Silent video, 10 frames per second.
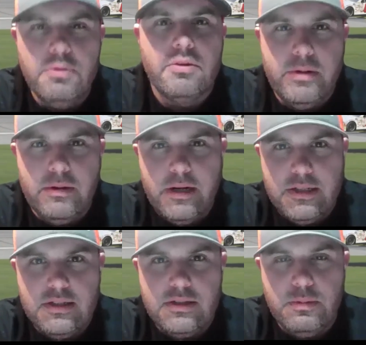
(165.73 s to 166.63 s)
three
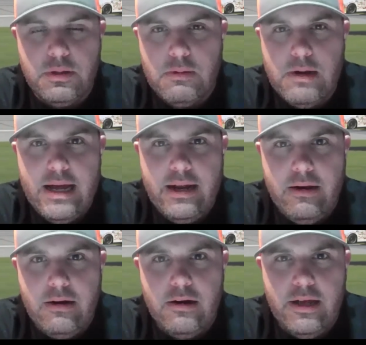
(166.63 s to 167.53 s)
races with Rad
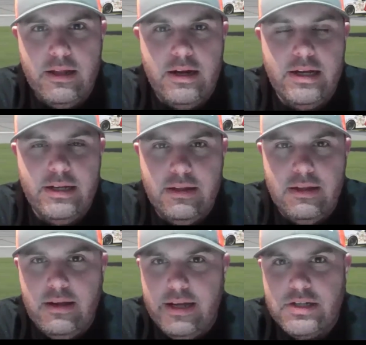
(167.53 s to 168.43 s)
Air, and then I did
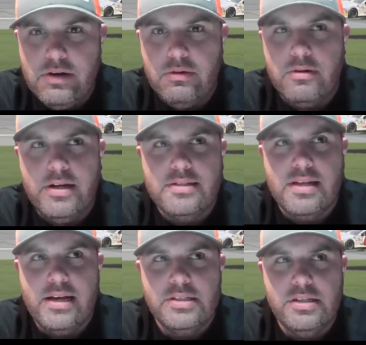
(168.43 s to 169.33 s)
the Daytona race
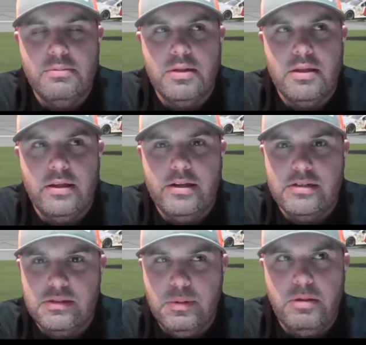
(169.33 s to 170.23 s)
last year with
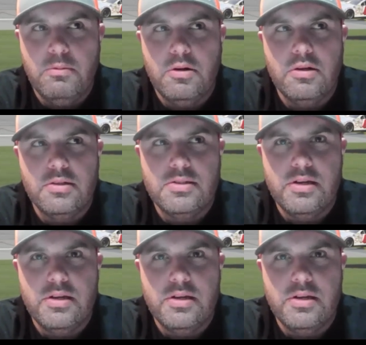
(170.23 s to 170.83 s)
Atlanta Speedworks.